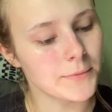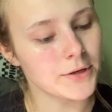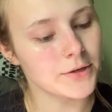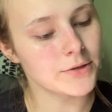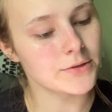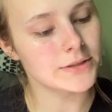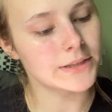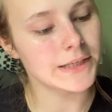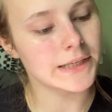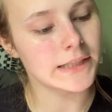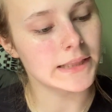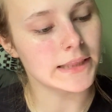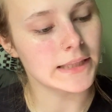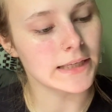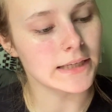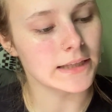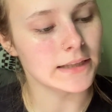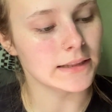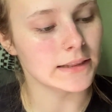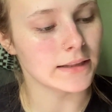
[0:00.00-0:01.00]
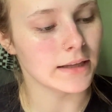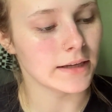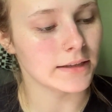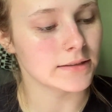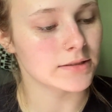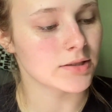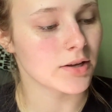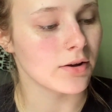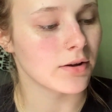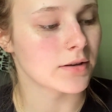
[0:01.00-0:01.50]
using the Light
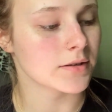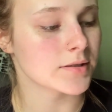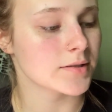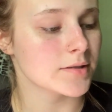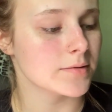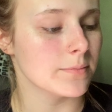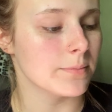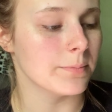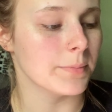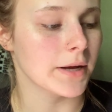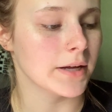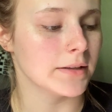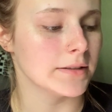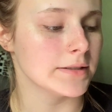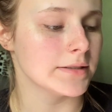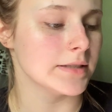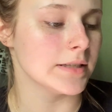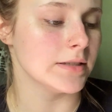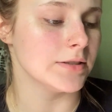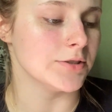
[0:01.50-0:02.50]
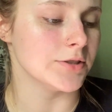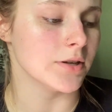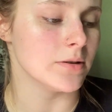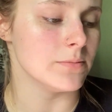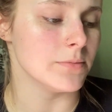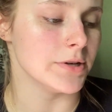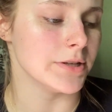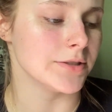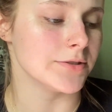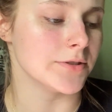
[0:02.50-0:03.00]
Sauce Balancing Gel
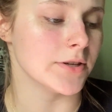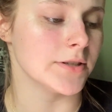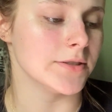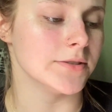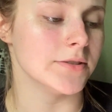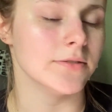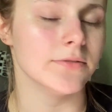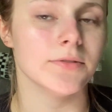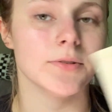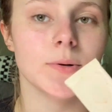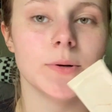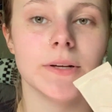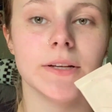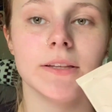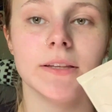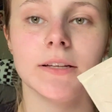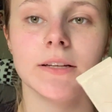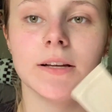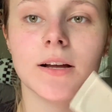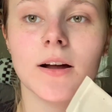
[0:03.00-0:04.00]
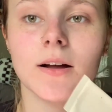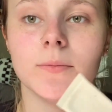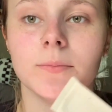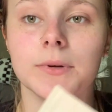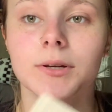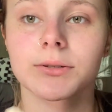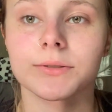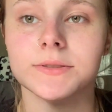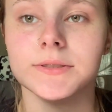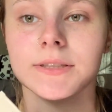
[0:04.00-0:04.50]
Moisturizer for oily and
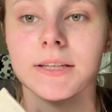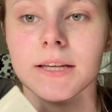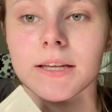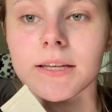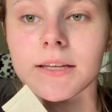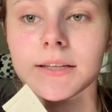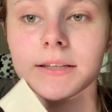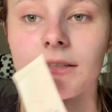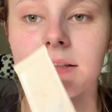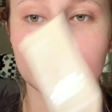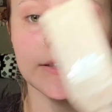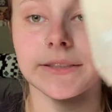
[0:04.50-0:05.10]
combo skin.